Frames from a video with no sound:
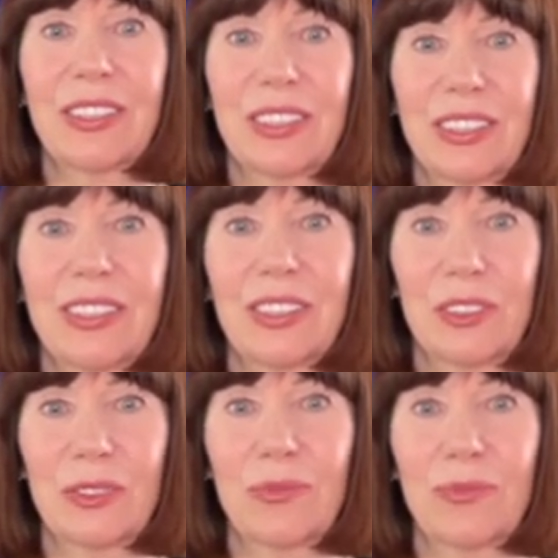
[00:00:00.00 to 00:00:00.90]

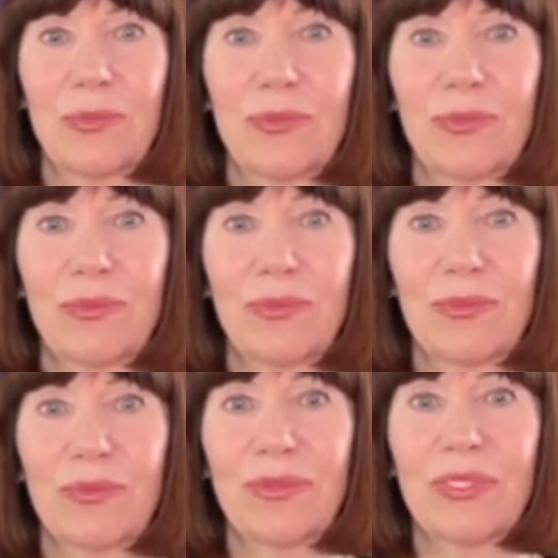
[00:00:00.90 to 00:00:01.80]

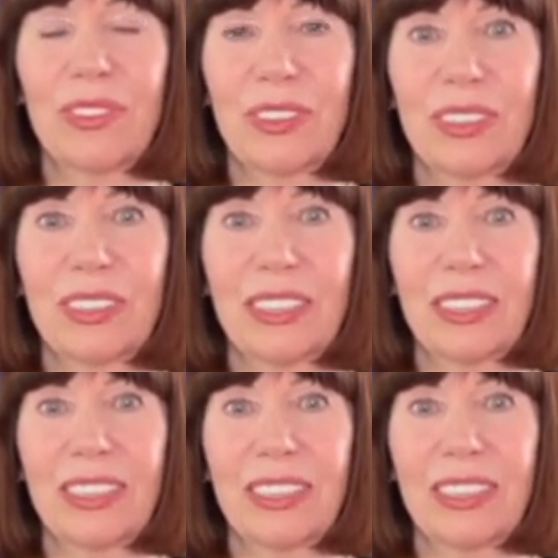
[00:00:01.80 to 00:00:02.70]

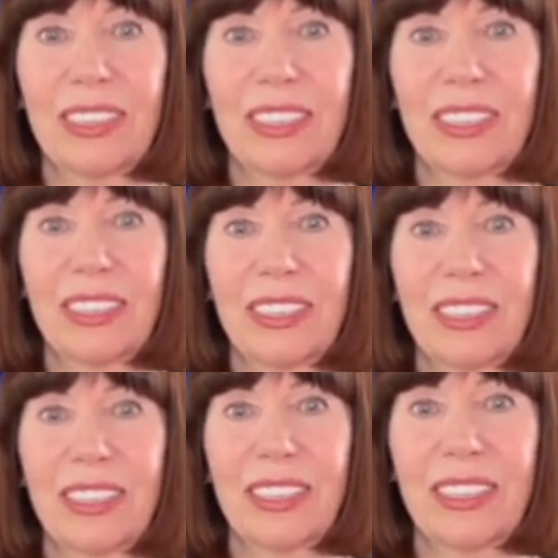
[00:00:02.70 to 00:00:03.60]

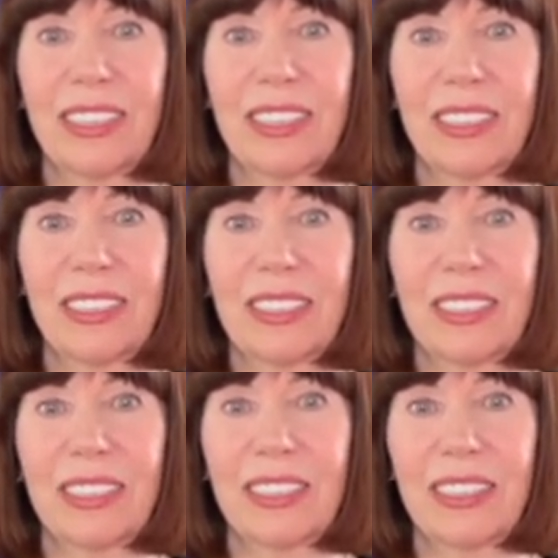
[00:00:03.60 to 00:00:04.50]

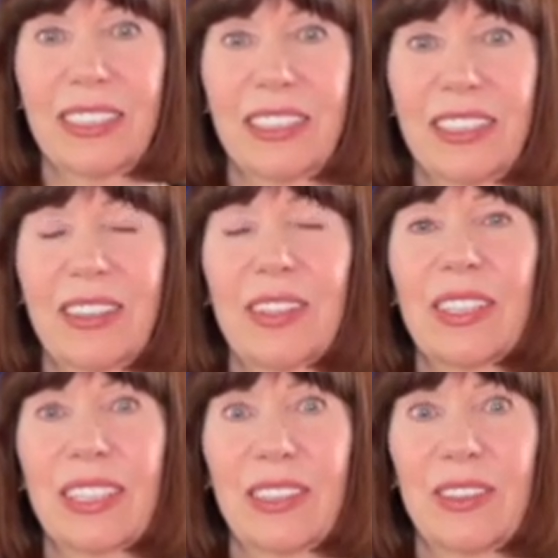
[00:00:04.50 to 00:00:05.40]

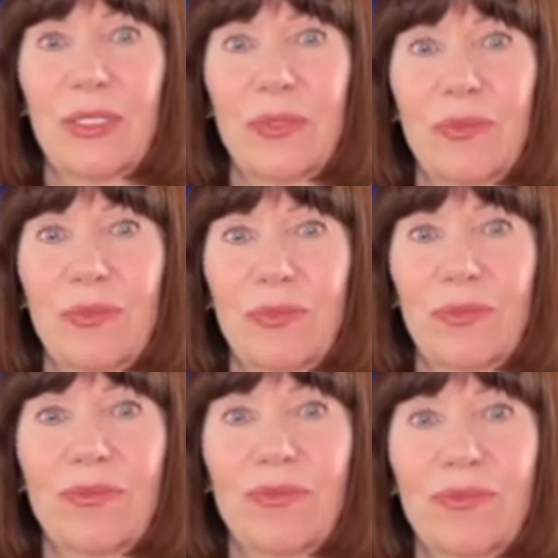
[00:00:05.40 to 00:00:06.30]

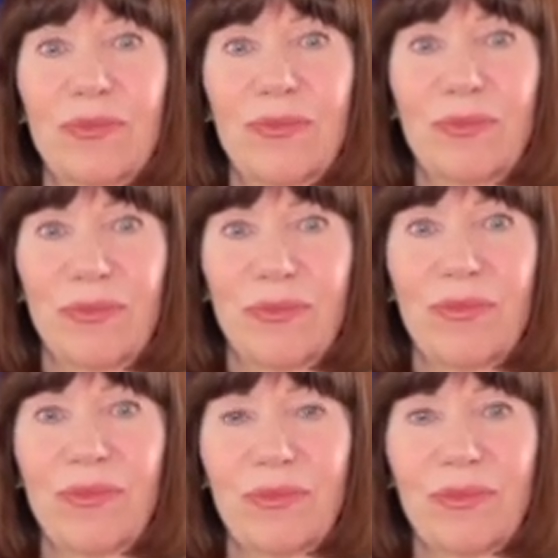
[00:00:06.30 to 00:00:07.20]

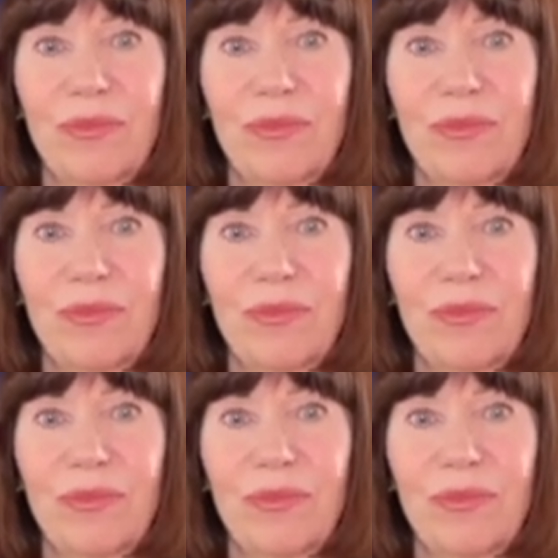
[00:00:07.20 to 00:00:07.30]
(not speaking)